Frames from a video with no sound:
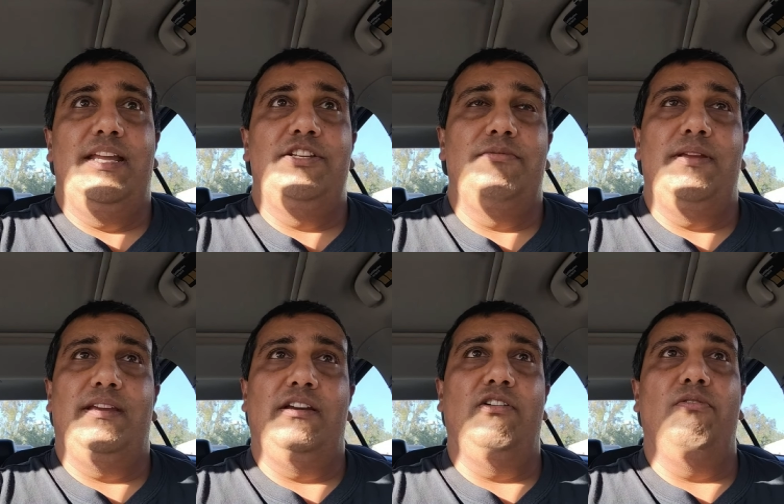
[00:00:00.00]
a day should
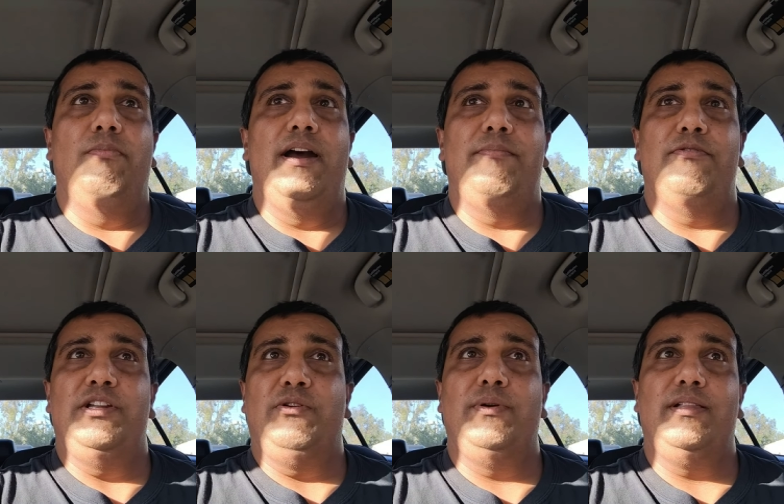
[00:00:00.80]
make it go by
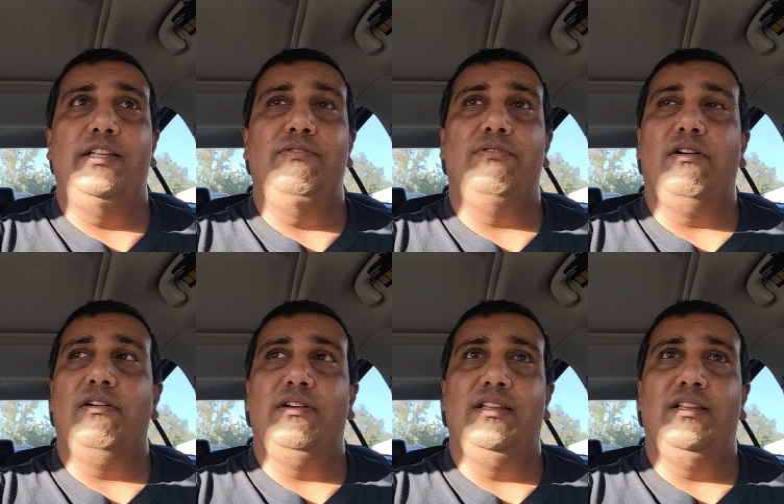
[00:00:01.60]
pretty quickly for